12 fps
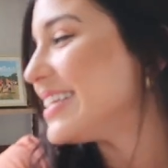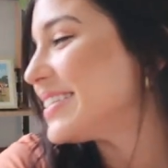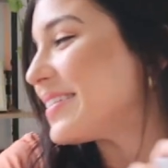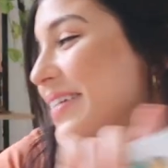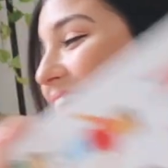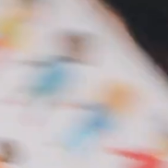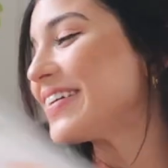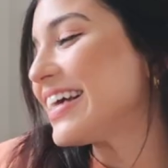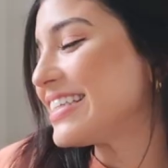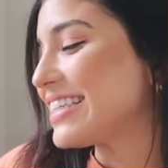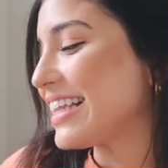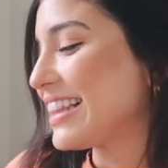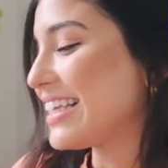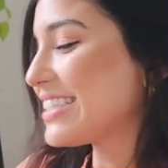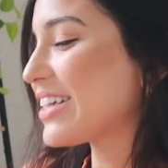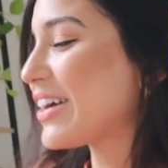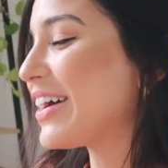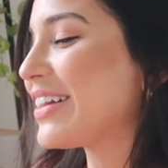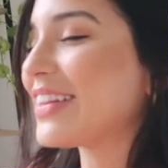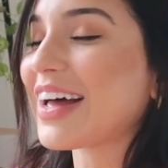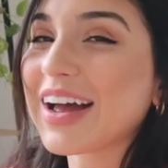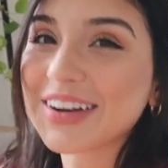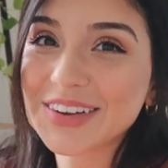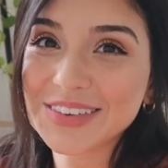So anyways, these are a
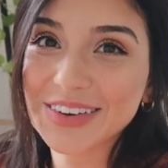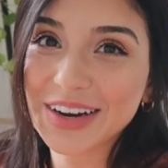lot of